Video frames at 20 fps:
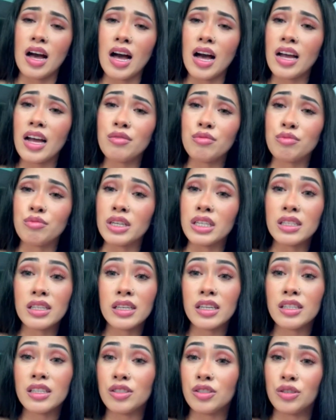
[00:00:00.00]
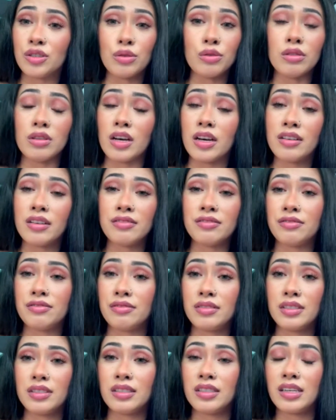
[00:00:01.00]
I really do love
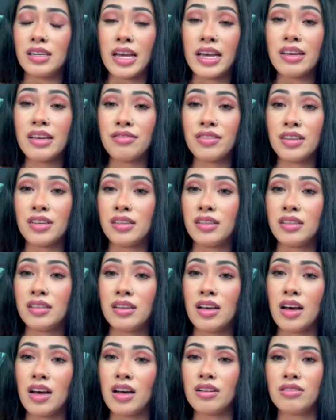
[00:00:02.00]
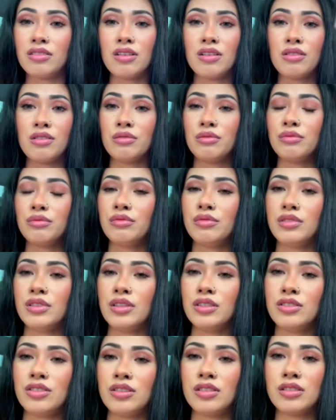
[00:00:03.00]
the Navy. I don't know.
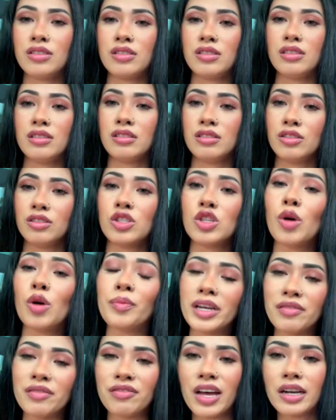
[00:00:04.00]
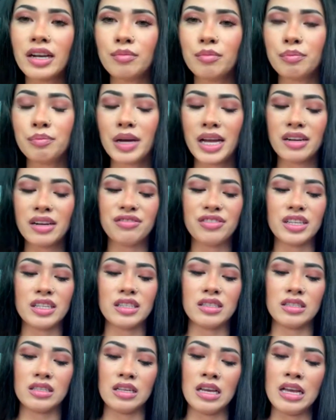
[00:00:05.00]
It's just so many
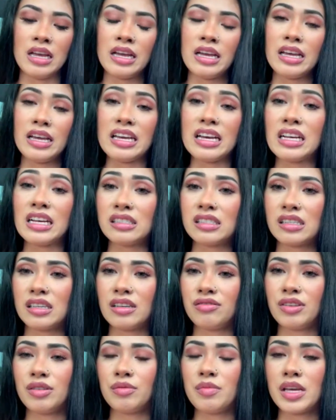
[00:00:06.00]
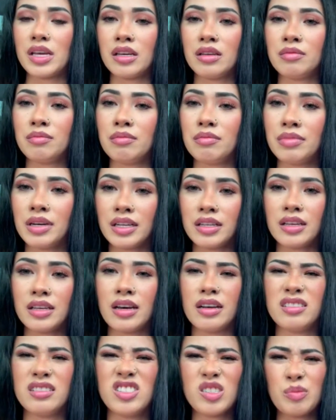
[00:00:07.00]
benefits it has given me. But
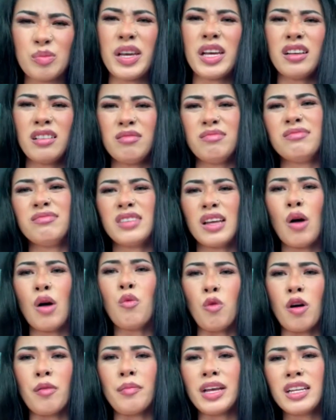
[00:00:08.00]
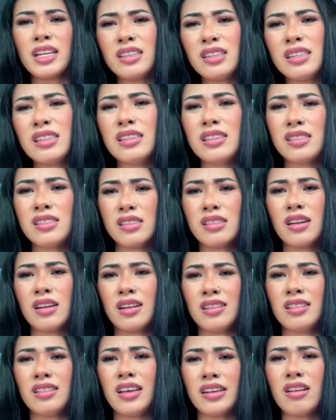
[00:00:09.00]
yeah, just being a woman is
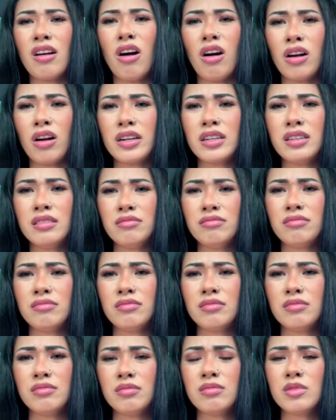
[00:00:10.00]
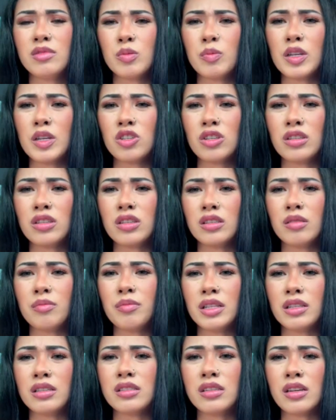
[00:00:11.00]
kind of like hard, especially in the
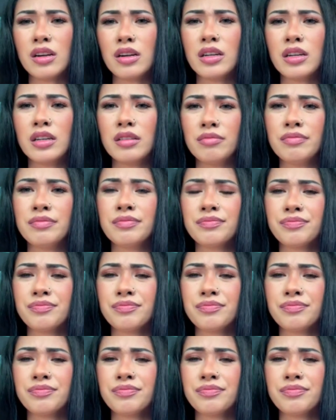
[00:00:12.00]
military.